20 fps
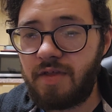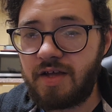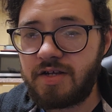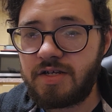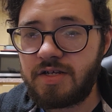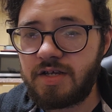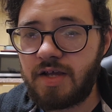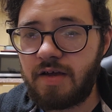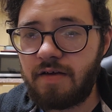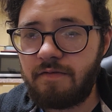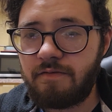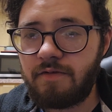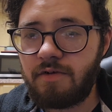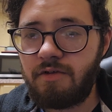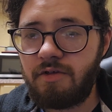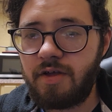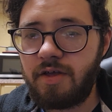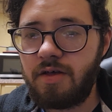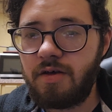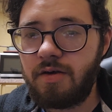just have
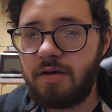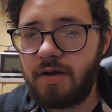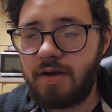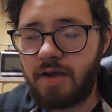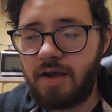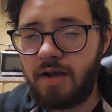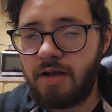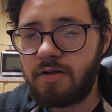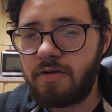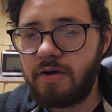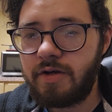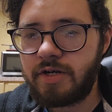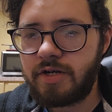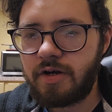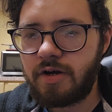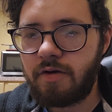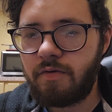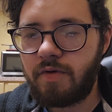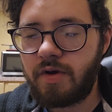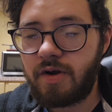really good English
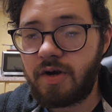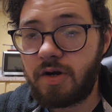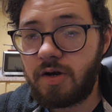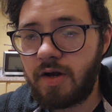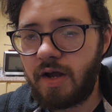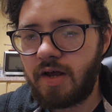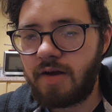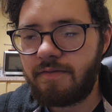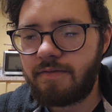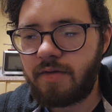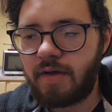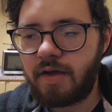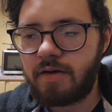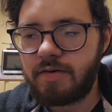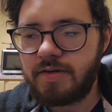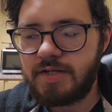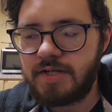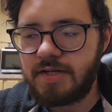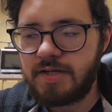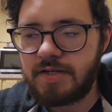or whatever your native
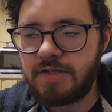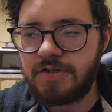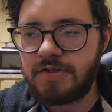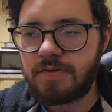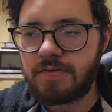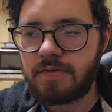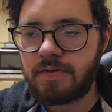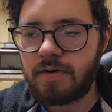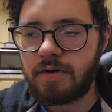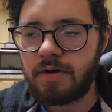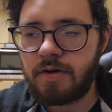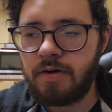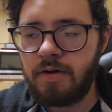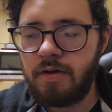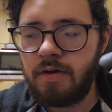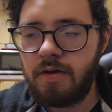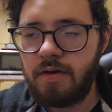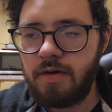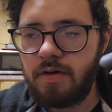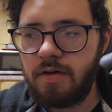language is, or
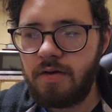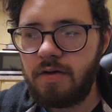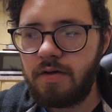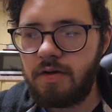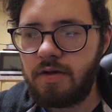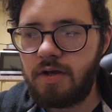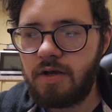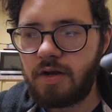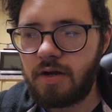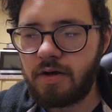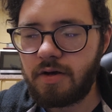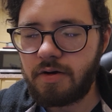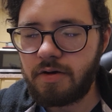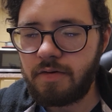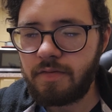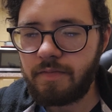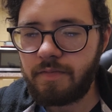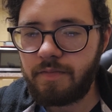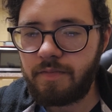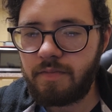
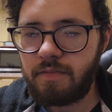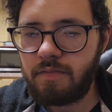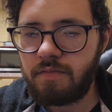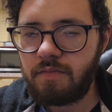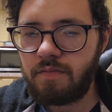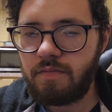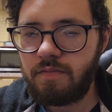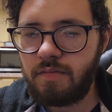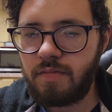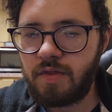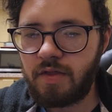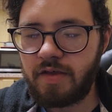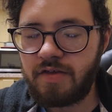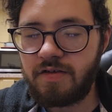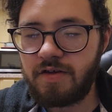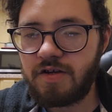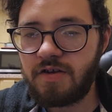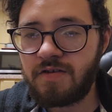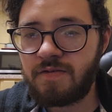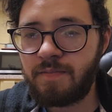
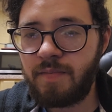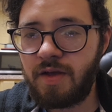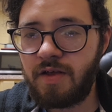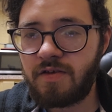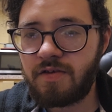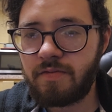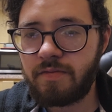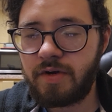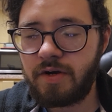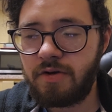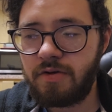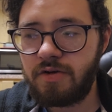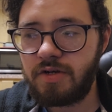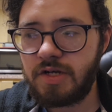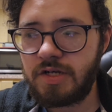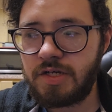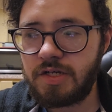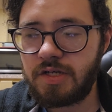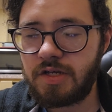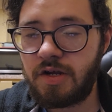unless you just meet someone who
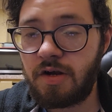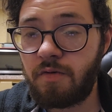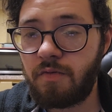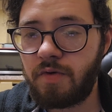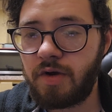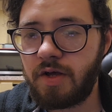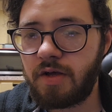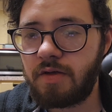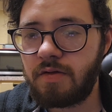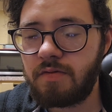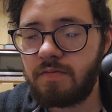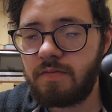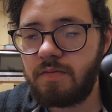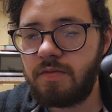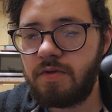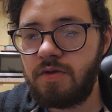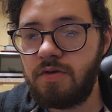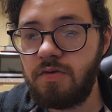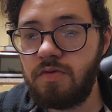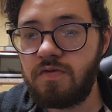just doesn't want to
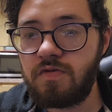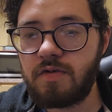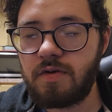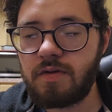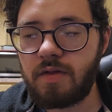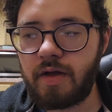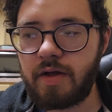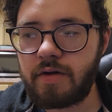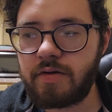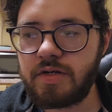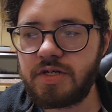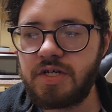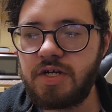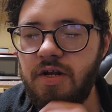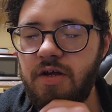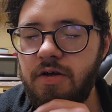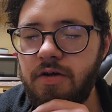use your language,